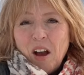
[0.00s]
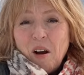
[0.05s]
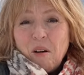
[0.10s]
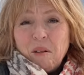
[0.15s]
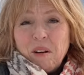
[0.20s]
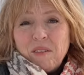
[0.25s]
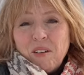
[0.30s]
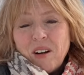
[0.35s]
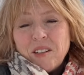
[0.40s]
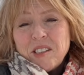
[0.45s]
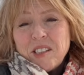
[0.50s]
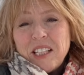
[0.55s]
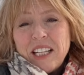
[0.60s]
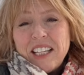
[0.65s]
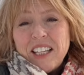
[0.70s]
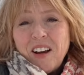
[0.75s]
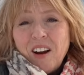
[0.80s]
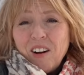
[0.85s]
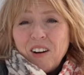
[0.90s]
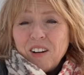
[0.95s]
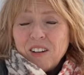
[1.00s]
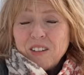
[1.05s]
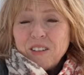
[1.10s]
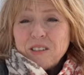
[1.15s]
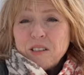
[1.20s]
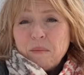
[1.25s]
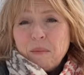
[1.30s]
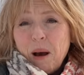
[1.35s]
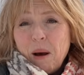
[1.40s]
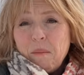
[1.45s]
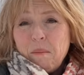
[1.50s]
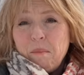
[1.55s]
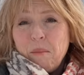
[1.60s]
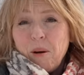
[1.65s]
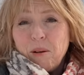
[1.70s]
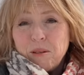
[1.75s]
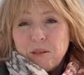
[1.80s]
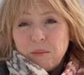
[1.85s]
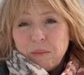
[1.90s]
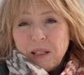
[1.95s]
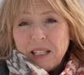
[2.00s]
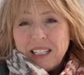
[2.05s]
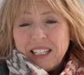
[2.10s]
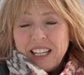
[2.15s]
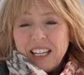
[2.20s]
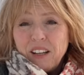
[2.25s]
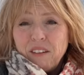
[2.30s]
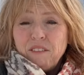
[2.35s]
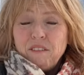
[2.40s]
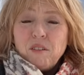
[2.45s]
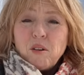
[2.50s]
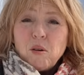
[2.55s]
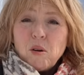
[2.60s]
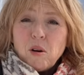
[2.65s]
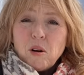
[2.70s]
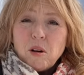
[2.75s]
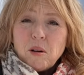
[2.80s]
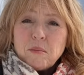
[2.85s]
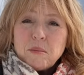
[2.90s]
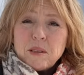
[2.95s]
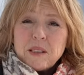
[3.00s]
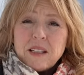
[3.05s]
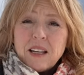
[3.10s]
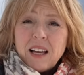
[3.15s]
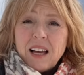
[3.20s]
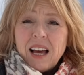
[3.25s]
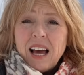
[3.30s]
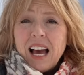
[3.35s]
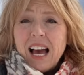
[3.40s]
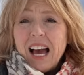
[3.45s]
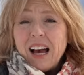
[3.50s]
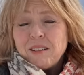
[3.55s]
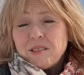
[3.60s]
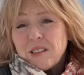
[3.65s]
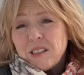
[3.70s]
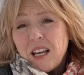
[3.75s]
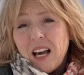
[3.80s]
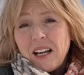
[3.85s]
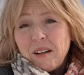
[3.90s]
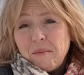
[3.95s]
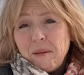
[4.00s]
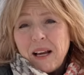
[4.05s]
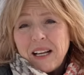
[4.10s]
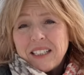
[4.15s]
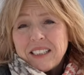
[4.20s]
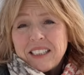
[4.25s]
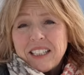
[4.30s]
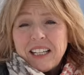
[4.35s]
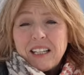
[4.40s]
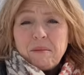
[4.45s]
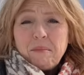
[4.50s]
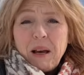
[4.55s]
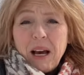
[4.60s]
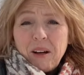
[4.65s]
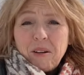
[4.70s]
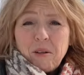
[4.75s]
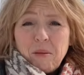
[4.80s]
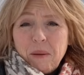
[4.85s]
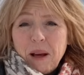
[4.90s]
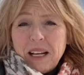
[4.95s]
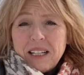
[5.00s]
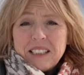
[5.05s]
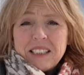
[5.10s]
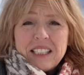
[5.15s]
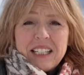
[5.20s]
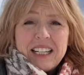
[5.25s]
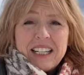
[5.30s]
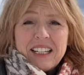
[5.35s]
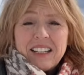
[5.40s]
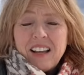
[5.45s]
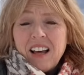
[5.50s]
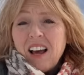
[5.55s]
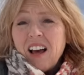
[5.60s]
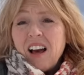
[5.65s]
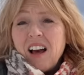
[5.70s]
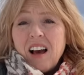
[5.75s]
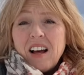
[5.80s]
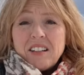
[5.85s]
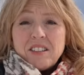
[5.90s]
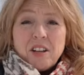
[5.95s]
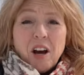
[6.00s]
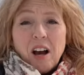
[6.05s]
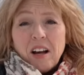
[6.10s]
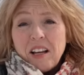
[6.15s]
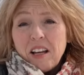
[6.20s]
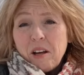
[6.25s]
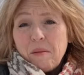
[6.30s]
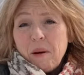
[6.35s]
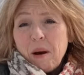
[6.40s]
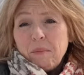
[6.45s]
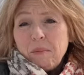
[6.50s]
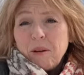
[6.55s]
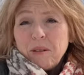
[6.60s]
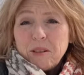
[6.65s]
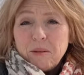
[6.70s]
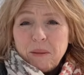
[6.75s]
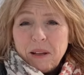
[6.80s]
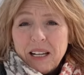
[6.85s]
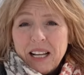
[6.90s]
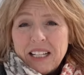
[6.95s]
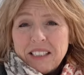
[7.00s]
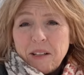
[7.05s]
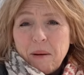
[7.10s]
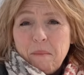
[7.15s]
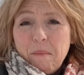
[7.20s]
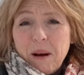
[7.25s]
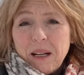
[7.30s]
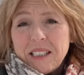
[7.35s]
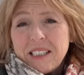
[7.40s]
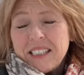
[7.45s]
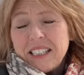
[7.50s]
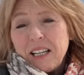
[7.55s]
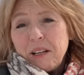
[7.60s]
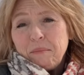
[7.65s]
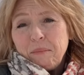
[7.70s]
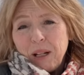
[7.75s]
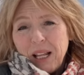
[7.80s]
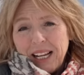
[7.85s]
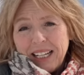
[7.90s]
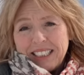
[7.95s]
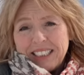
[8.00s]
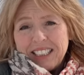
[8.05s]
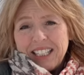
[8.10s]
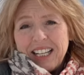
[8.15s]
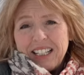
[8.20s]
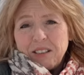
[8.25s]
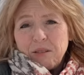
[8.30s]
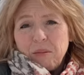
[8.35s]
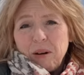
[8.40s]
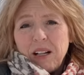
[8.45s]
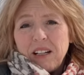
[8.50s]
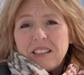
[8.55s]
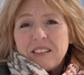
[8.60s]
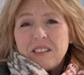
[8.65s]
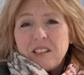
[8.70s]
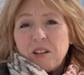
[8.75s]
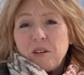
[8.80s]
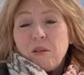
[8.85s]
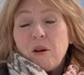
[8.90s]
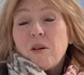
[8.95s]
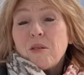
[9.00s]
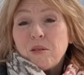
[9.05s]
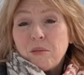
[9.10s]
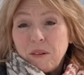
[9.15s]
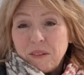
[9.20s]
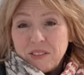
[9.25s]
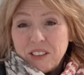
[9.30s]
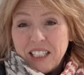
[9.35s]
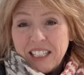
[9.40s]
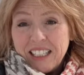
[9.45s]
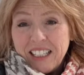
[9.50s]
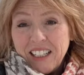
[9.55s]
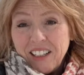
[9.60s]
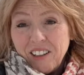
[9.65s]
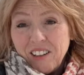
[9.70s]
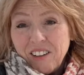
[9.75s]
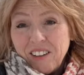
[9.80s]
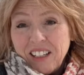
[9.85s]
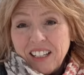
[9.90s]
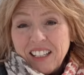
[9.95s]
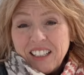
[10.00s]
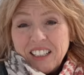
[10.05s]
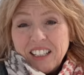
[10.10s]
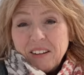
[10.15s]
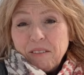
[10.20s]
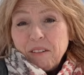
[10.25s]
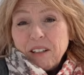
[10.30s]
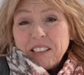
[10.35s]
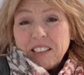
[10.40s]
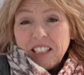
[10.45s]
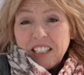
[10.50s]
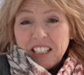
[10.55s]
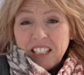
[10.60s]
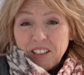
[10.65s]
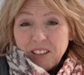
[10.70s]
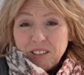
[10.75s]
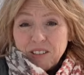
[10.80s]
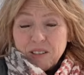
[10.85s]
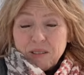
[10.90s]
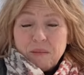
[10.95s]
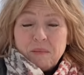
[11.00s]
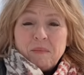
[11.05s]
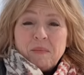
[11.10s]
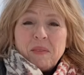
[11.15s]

We've all seen the articles about Bozeman in Forbes, Outside Magazine, Powder Magazine, talking about Bozeman as a must see place, as well as the growth we've seen here in recent years.